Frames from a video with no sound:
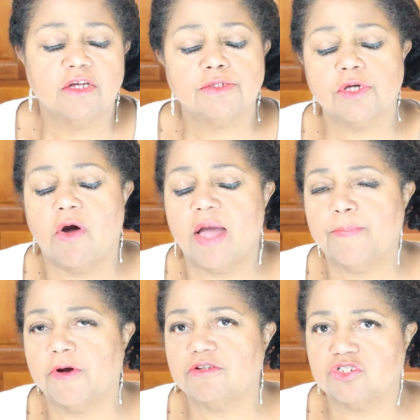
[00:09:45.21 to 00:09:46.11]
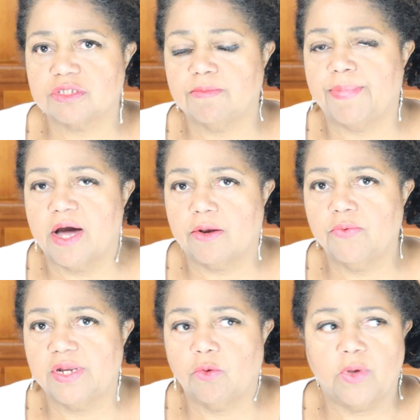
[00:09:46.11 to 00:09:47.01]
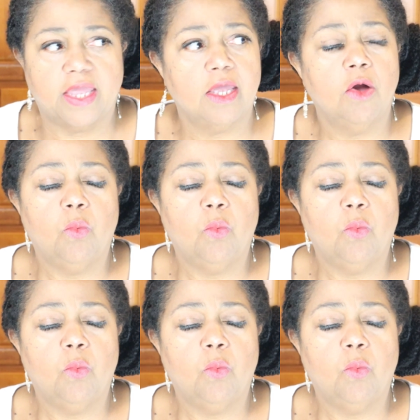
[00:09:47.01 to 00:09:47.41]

So I purchased the bottle anyway.